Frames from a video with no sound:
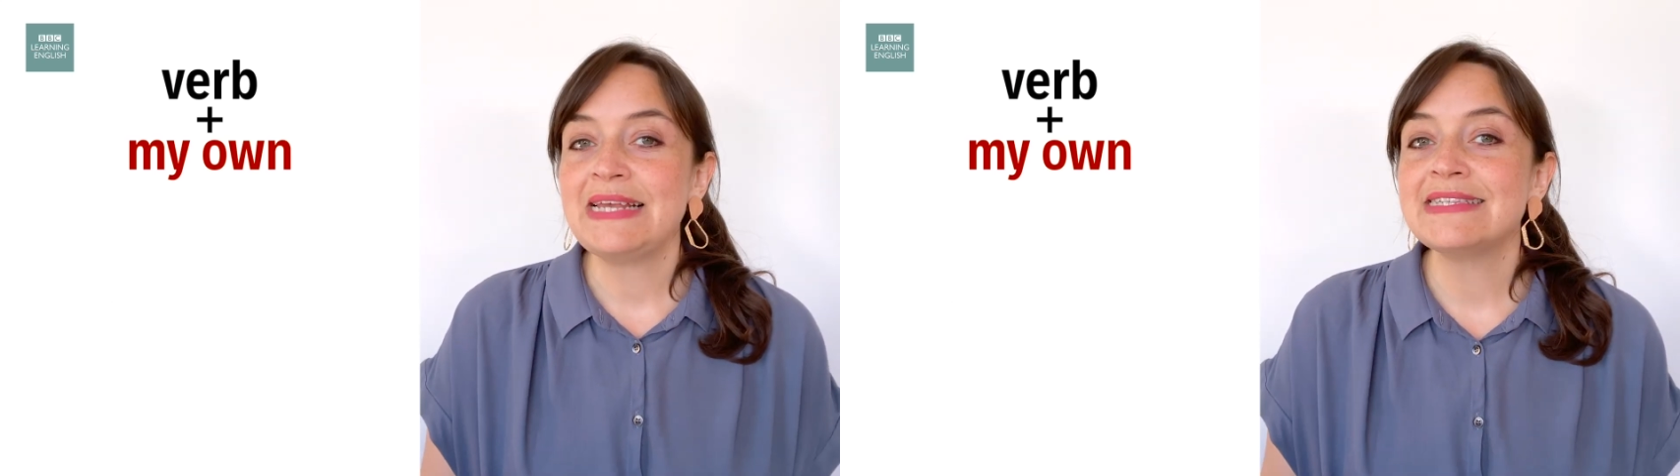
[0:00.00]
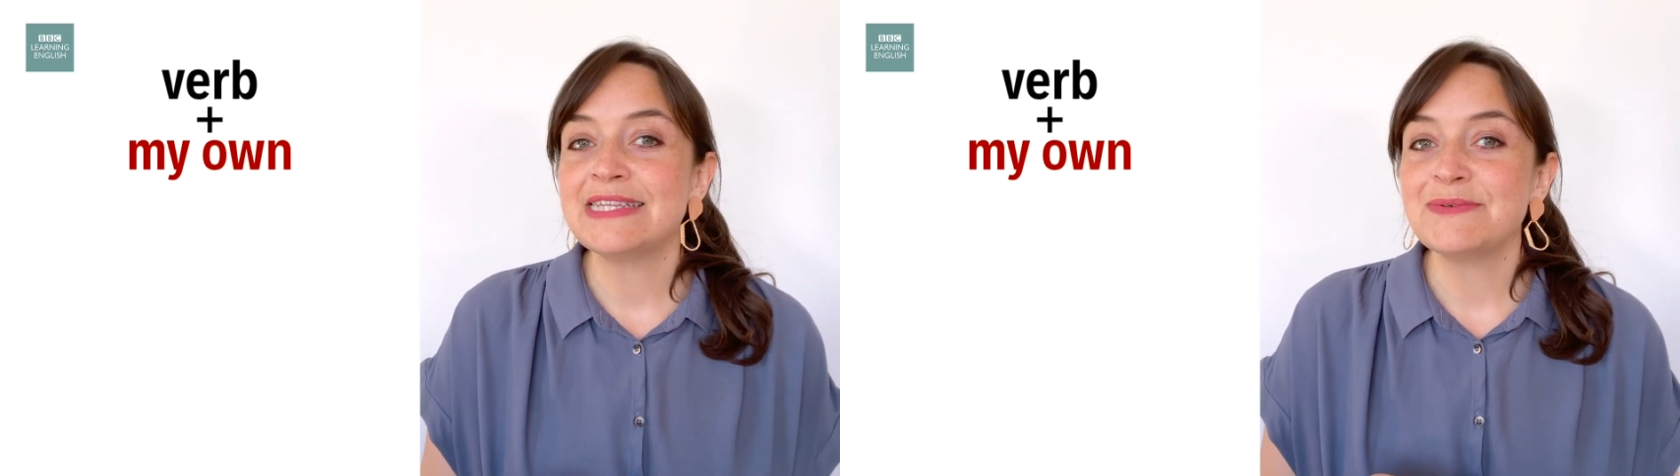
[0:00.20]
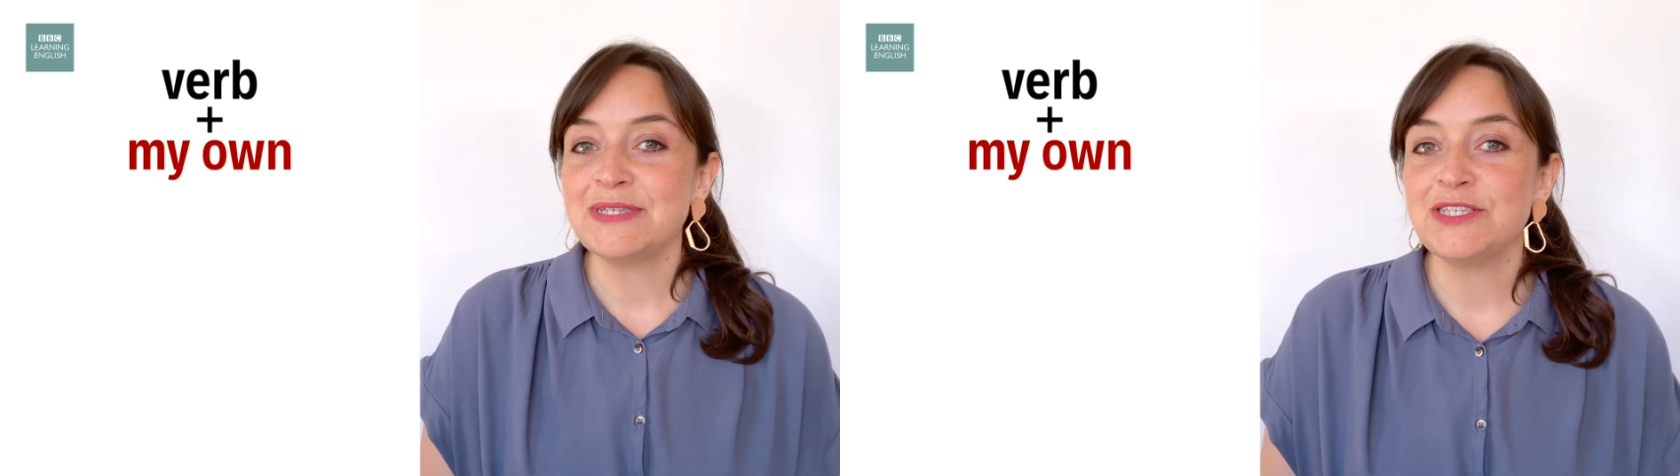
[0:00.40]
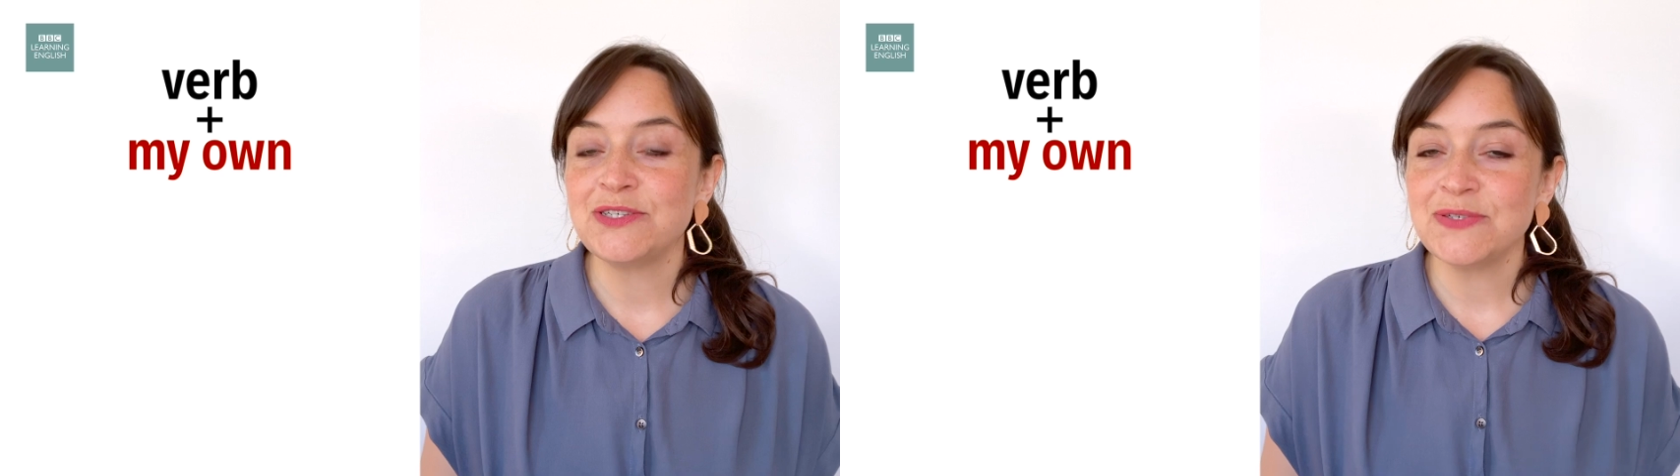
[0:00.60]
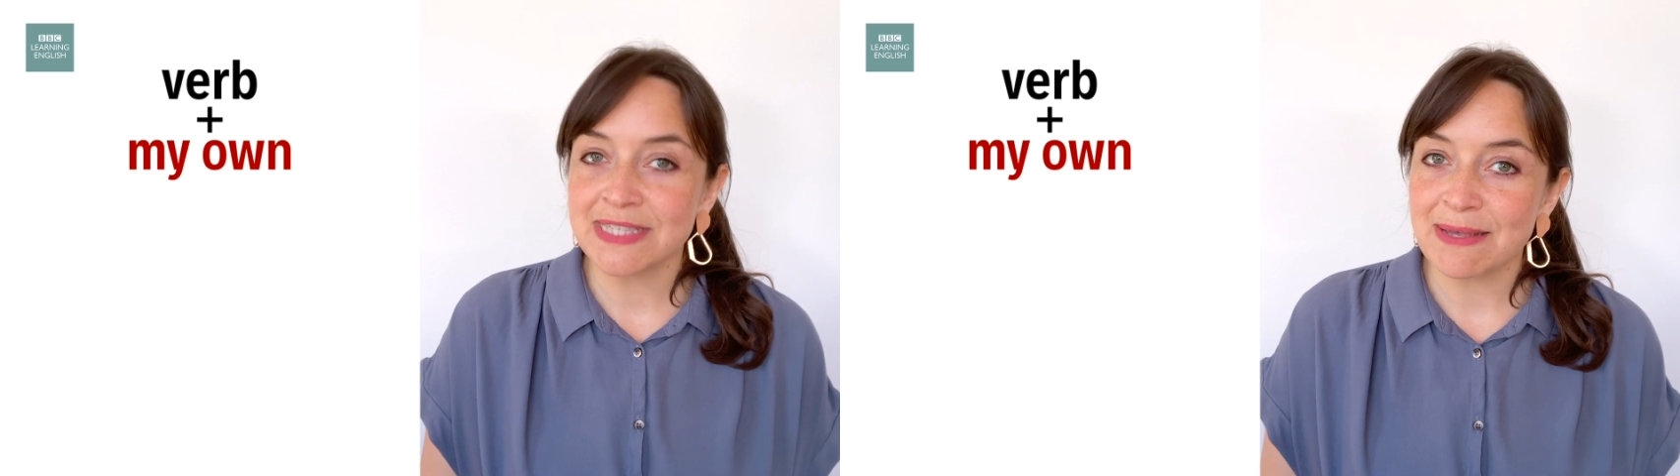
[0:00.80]
means that we
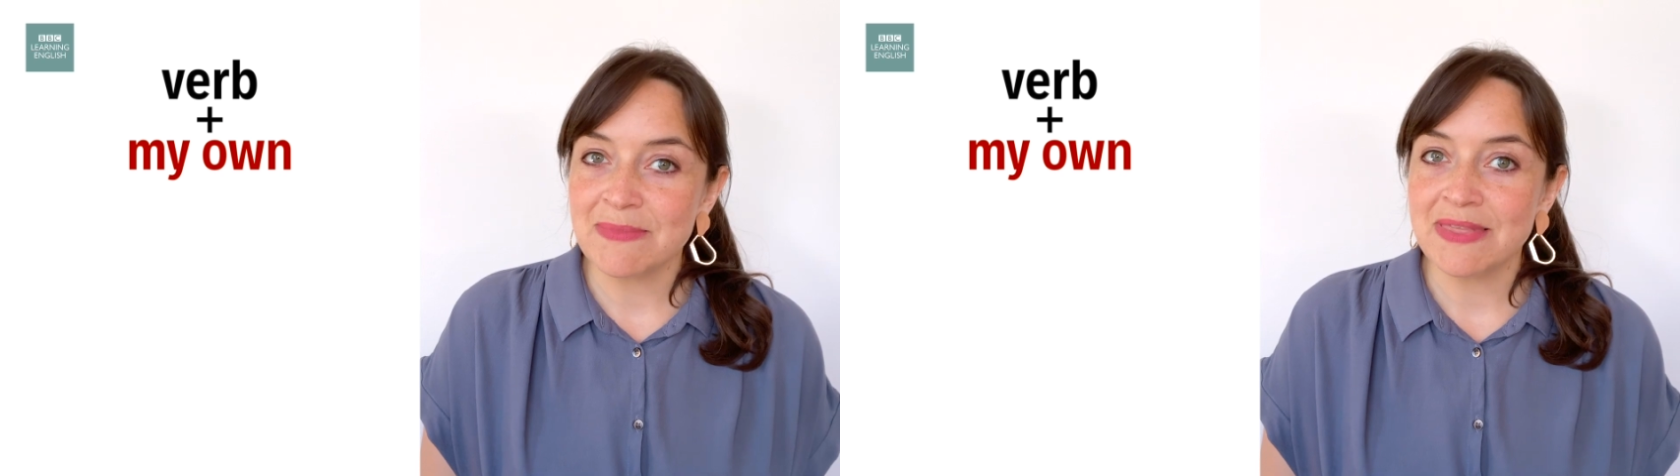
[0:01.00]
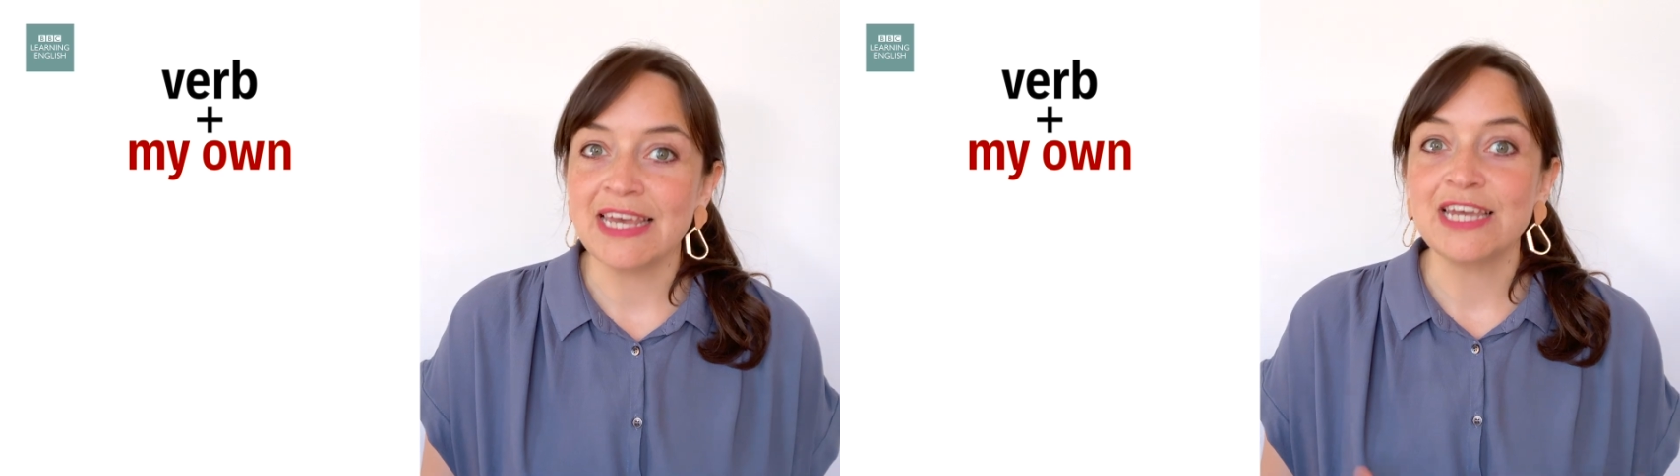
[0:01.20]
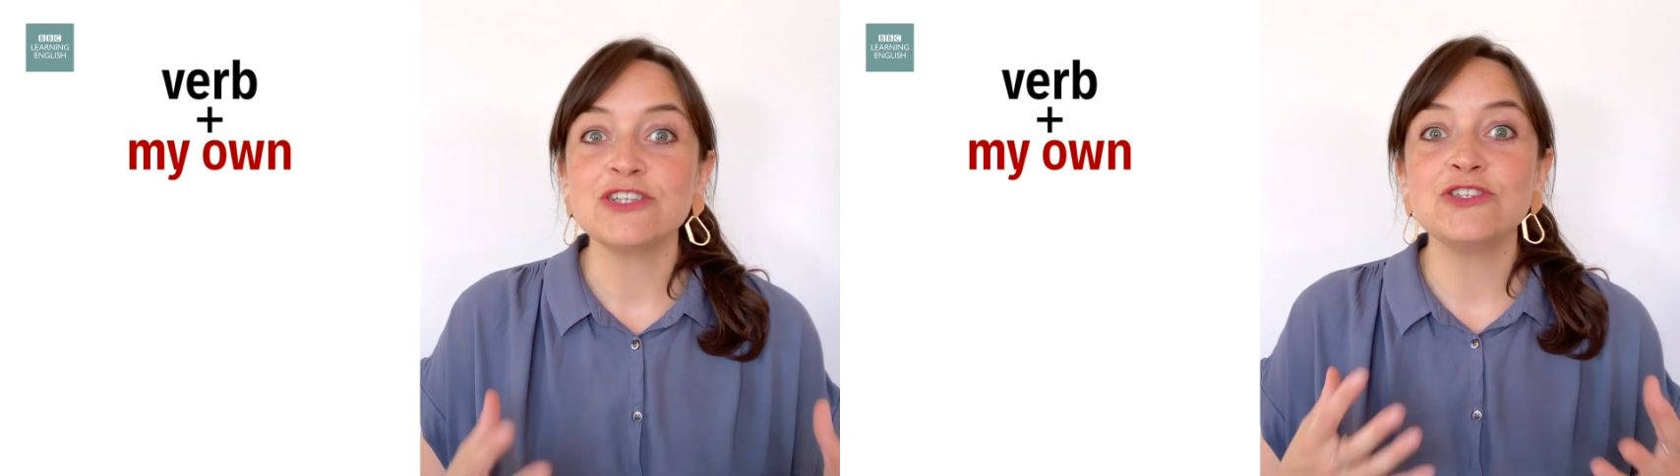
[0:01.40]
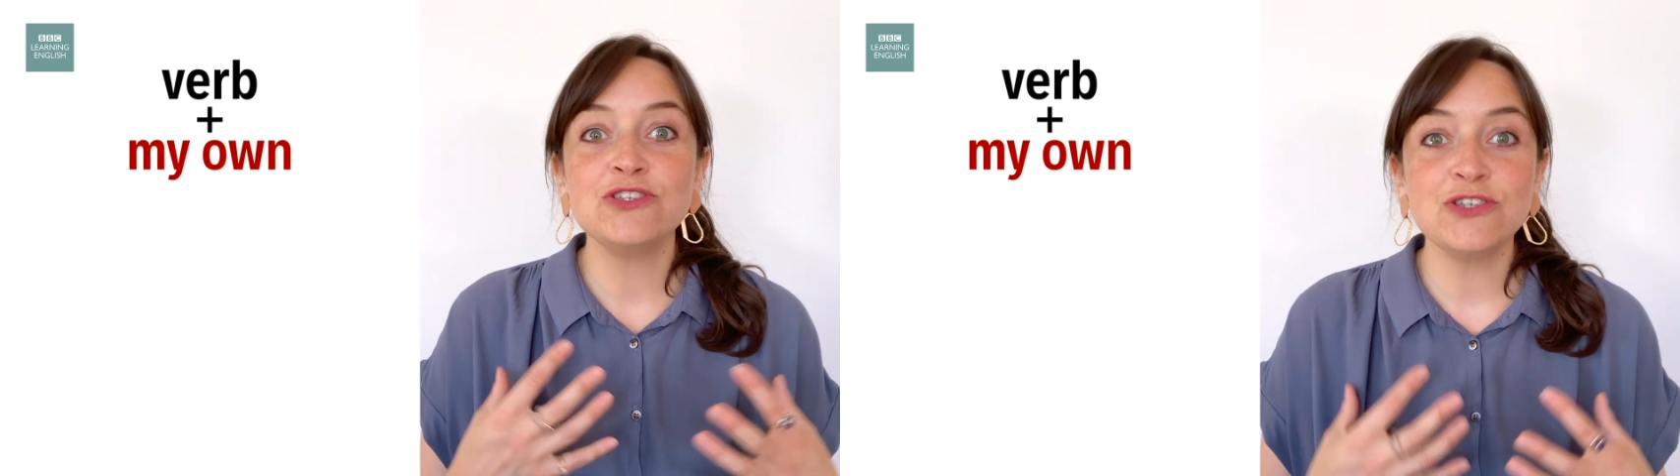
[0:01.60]
do something